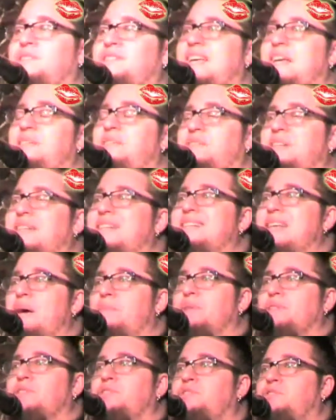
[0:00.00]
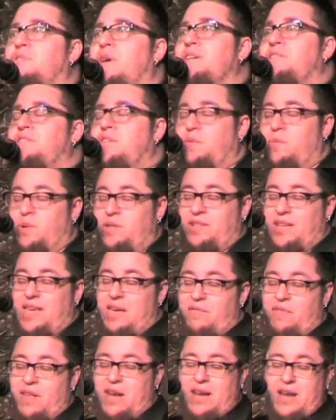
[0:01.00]
safety demonstration was
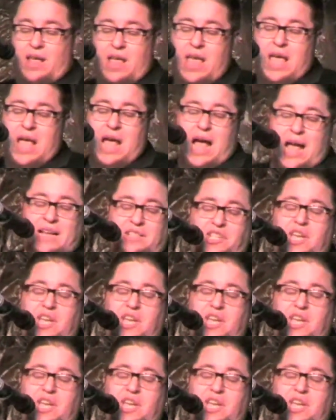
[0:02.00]
given. I